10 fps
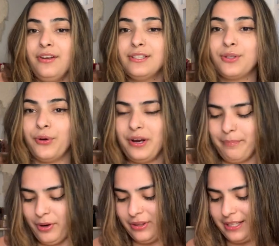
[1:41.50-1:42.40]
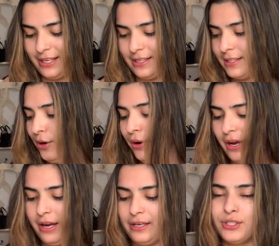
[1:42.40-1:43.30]
a story about this.
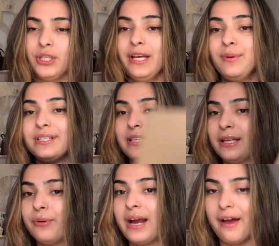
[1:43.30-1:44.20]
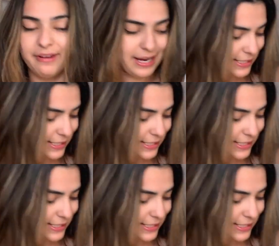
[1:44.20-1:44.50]
Okay, so they were having a